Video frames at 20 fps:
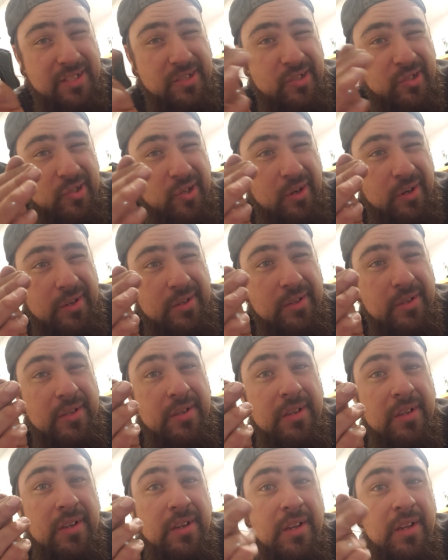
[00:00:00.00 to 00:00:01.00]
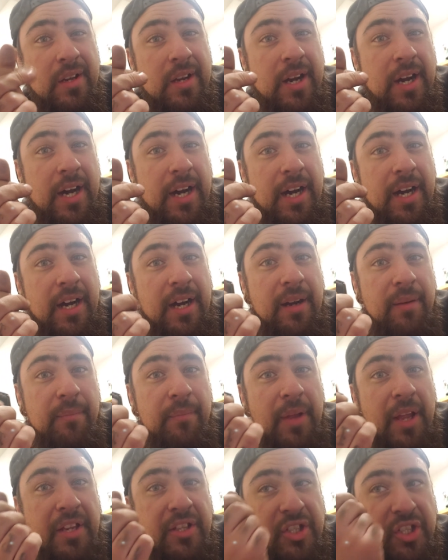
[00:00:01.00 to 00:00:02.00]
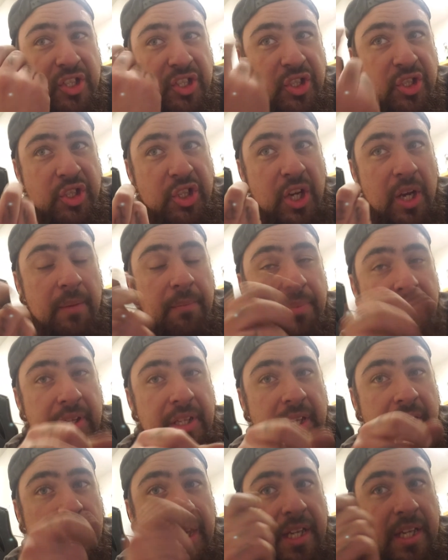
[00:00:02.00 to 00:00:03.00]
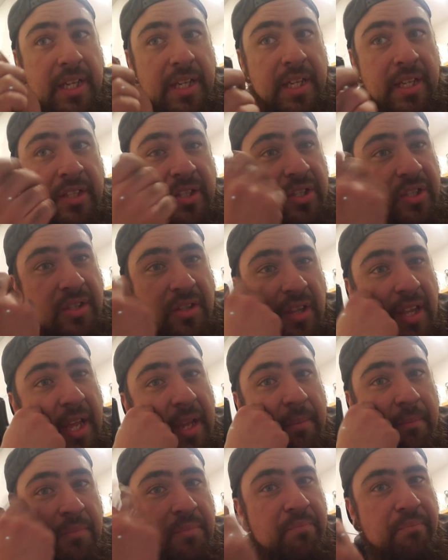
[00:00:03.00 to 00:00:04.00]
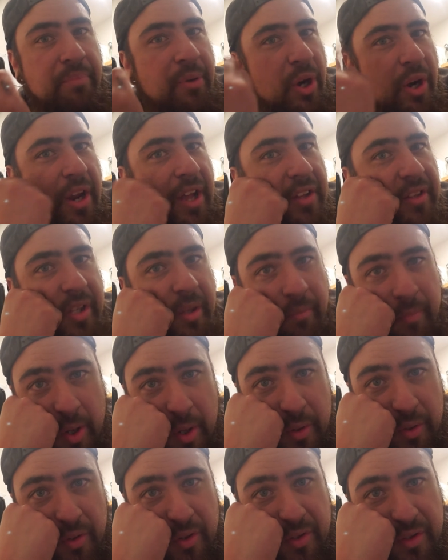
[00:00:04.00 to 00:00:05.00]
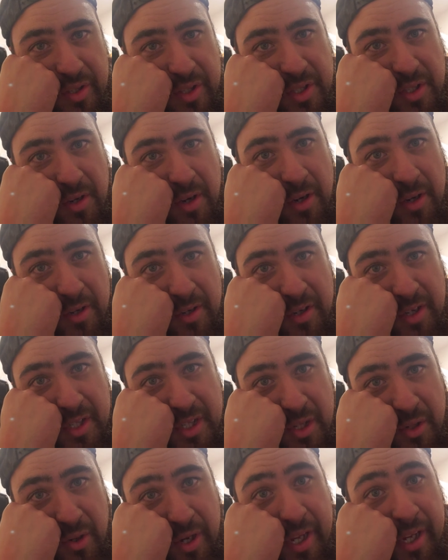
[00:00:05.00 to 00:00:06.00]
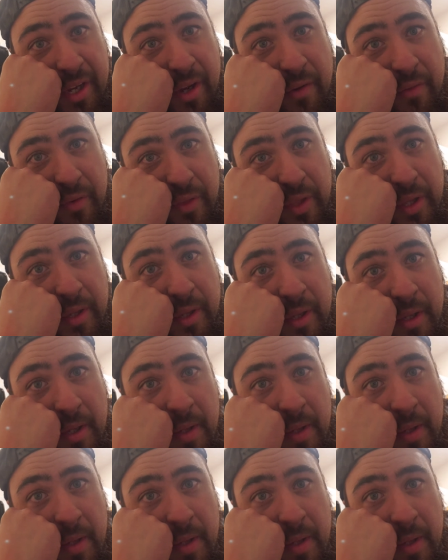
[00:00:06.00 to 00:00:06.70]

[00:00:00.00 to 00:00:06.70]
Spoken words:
a starter, and just jump it and just burn out the motor and the starter to crank over the